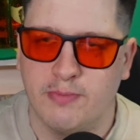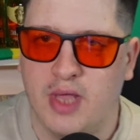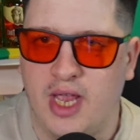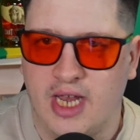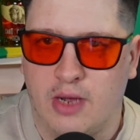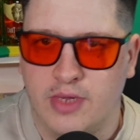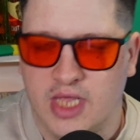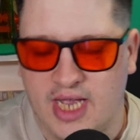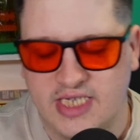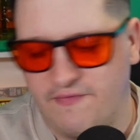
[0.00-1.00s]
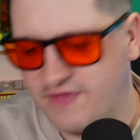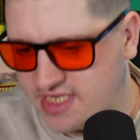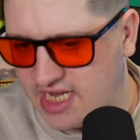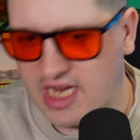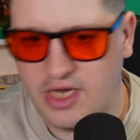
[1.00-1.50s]
him play now with the likes of
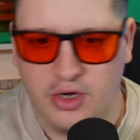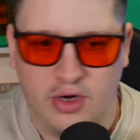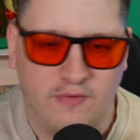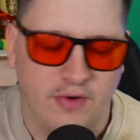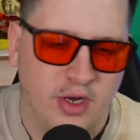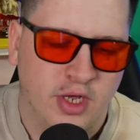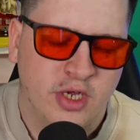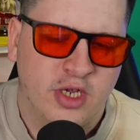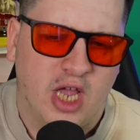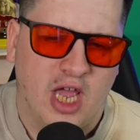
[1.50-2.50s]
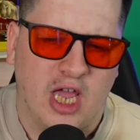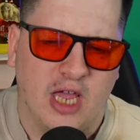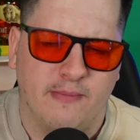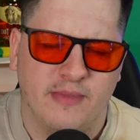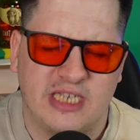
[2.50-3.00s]
Vitinho
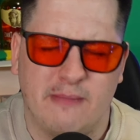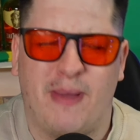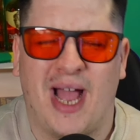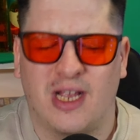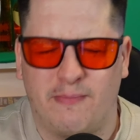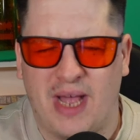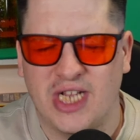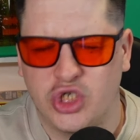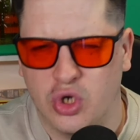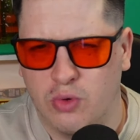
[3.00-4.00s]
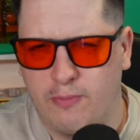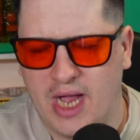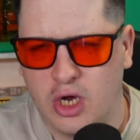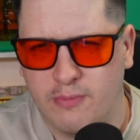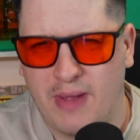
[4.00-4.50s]
and is it Paco? I
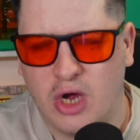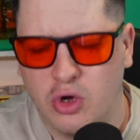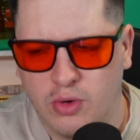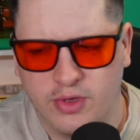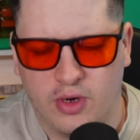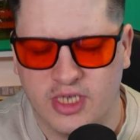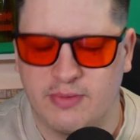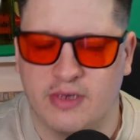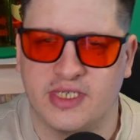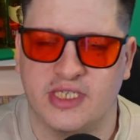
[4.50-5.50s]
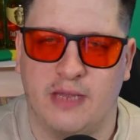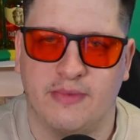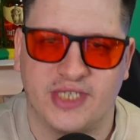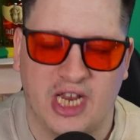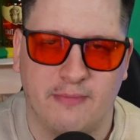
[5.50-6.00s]
don't know how to pronounce his name, the
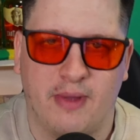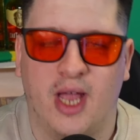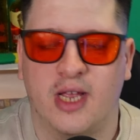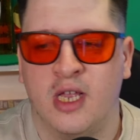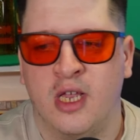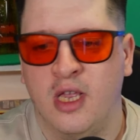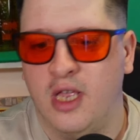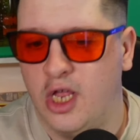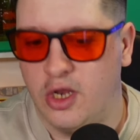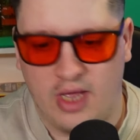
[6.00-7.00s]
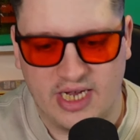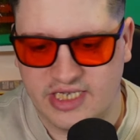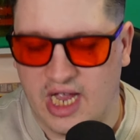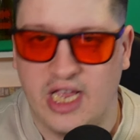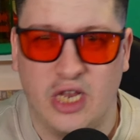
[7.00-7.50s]
centre-back.
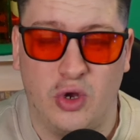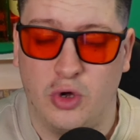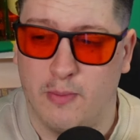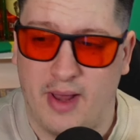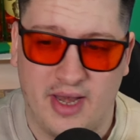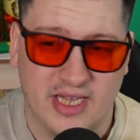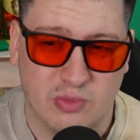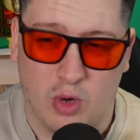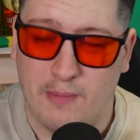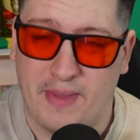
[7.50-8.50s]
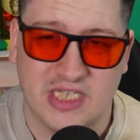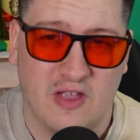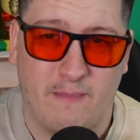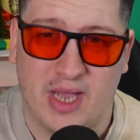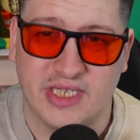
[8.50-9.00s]
Exciting. Nuno Mendes, one of the best
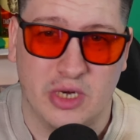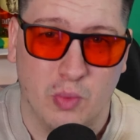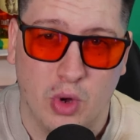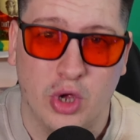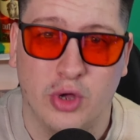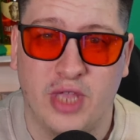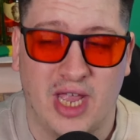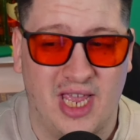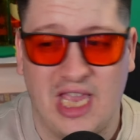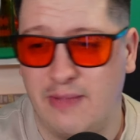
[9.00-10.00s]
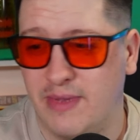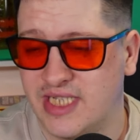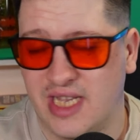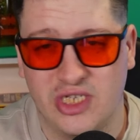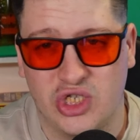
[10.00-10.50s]
left backs in the world. Hakim
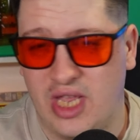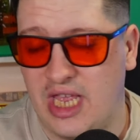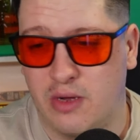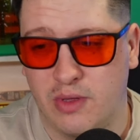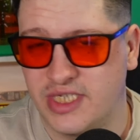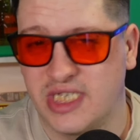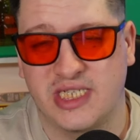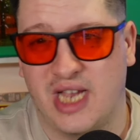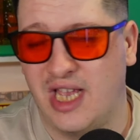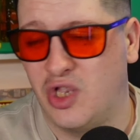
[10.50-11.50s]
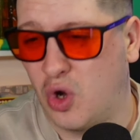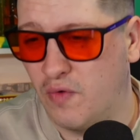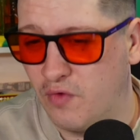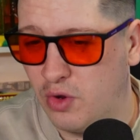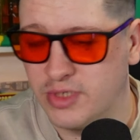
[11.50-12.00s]
is equally as exciting.
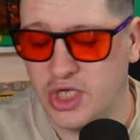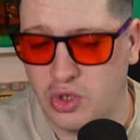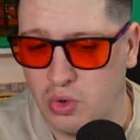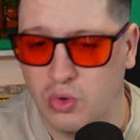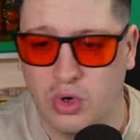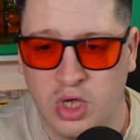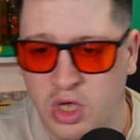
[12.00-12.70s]
Donnarumma is a young,